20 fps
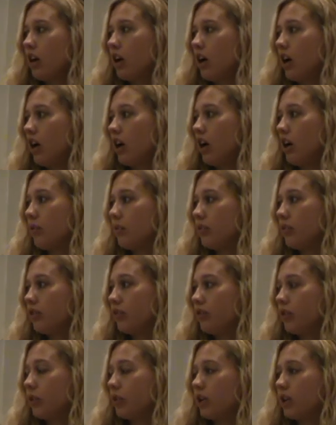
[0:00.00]
the
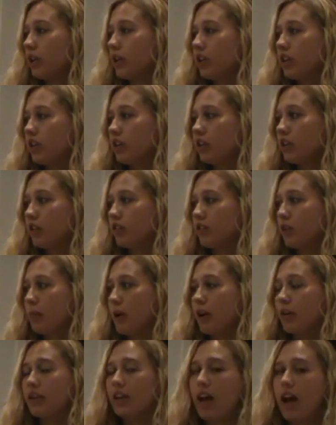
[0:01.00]
fort for
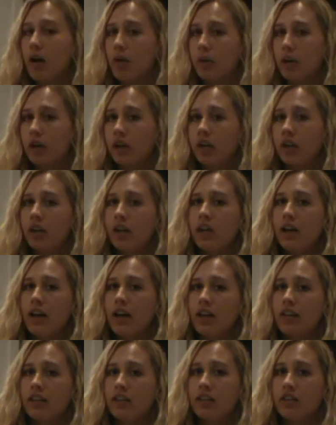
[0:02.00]
about an hour,
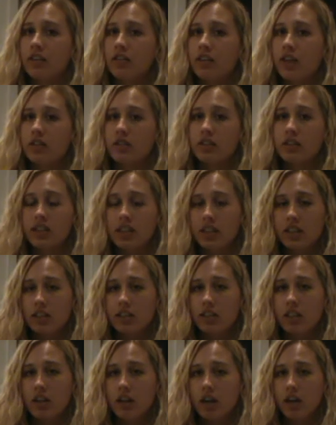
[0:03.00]
and then around
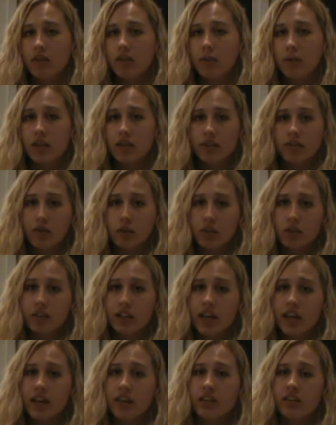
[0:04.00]
6 of the men in the fort
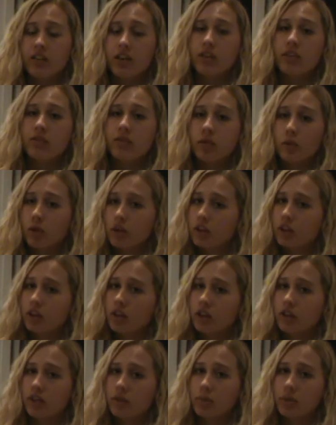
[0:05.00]
died, and around 1/4
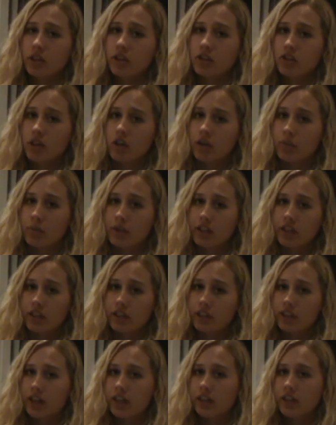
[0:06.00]
of the British Army had
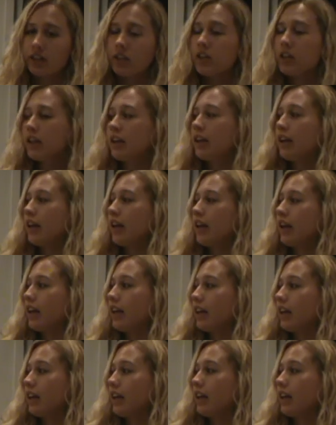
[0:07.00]
died.
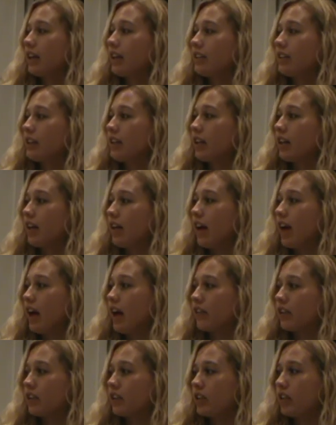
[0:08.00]
And
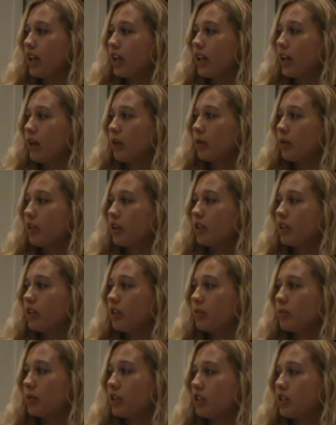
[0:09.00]
after that hour,
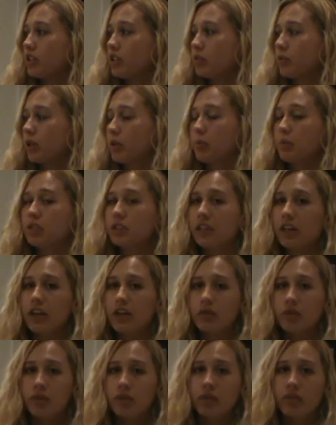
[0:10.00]
the British were able to
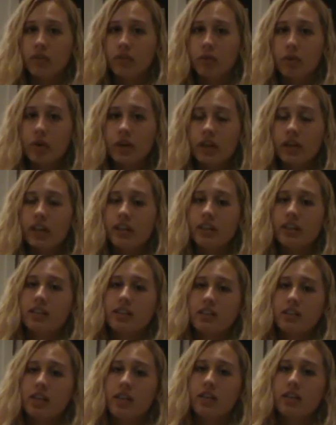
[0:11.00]
get through to the fort, and they
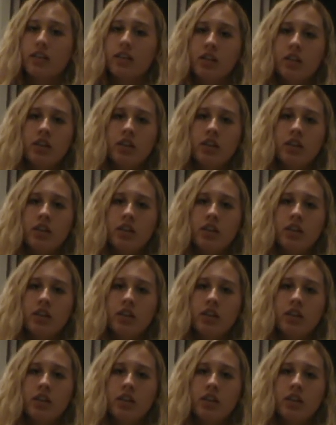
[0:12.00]
said,